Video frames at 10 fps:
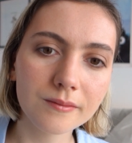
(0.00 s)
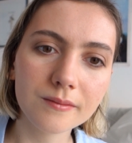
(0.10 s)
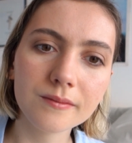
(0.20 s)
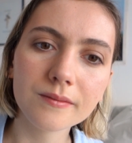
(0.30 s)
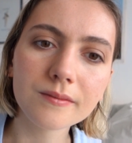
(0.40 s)

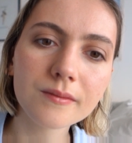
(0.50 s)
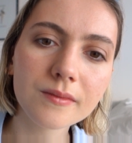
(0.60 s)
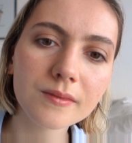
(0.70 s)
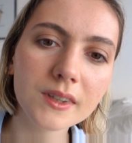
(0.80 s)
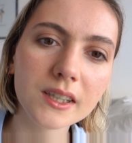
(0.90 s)
Mm-hmm.
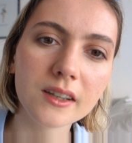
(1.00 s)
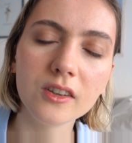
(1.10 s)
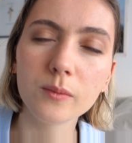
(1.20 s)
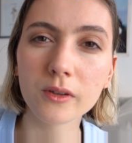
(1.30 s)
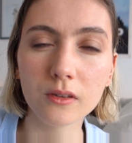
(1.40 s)
In
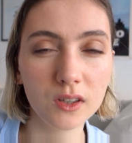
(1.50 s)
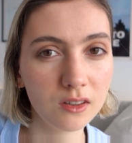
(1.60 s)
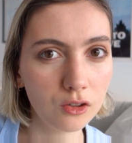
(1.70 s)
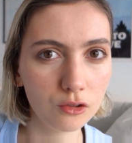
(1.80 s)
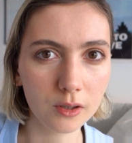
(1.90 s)
any
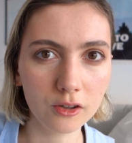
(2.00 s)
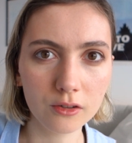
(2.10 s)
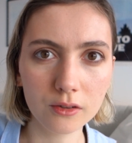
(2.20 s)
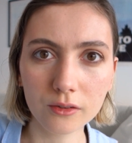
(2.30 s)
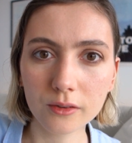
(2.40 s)
specific
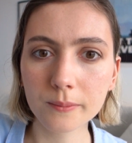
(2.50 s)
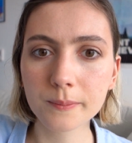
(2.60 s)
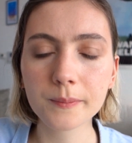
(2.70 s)
situations?